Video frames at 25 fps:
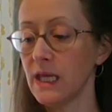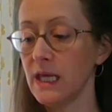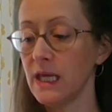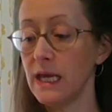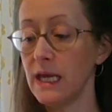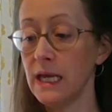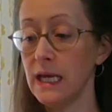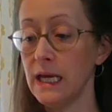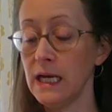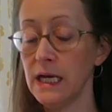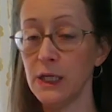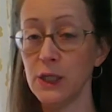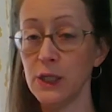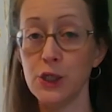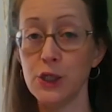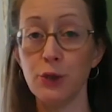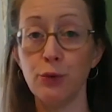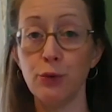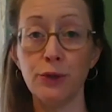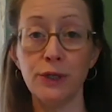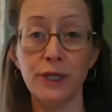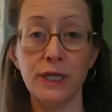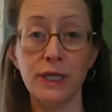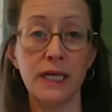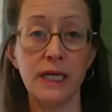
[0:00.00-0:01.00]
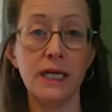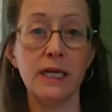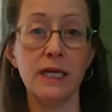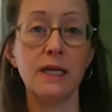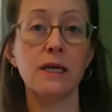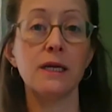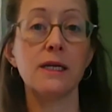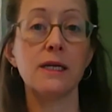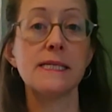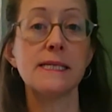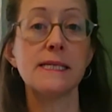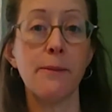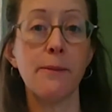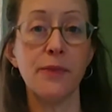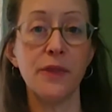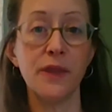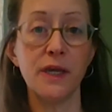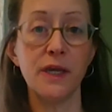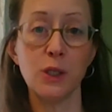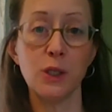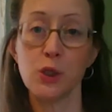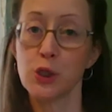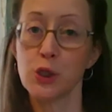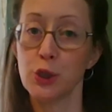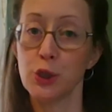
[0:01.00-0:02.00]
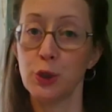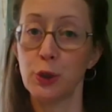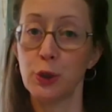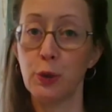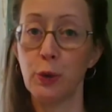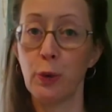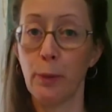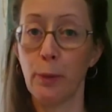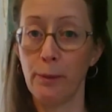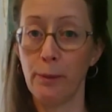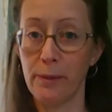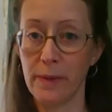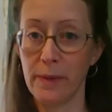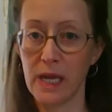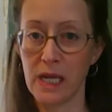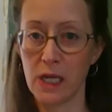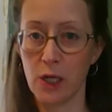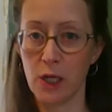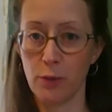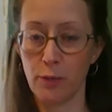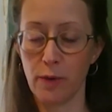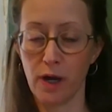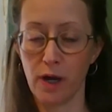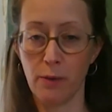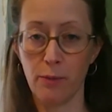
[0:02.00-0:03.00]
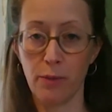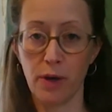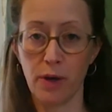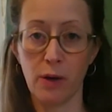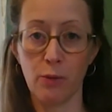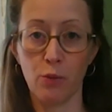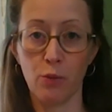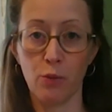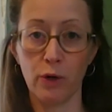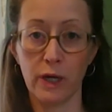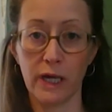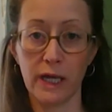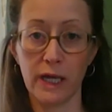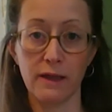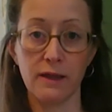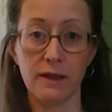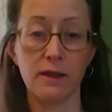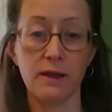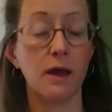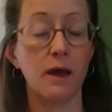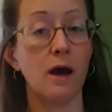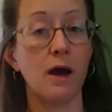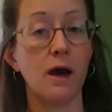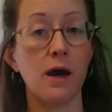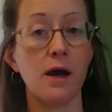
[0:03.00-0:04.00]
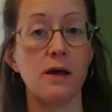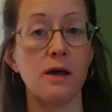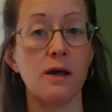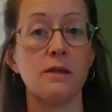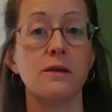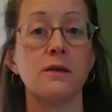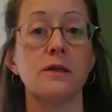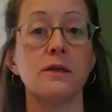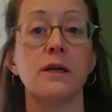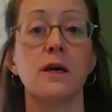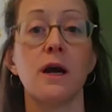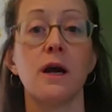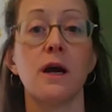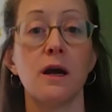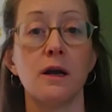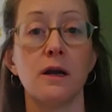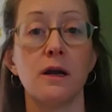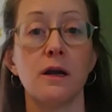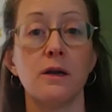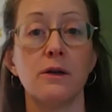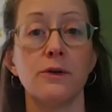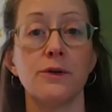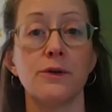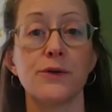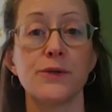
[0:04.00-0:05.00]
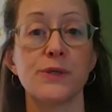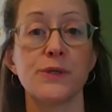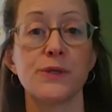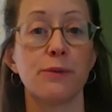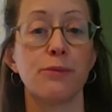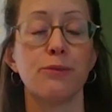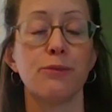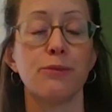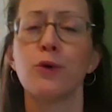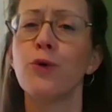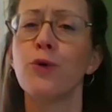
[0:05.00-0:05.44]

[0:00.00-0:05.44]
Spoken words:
And you will need something to make your pom-pom with. There are some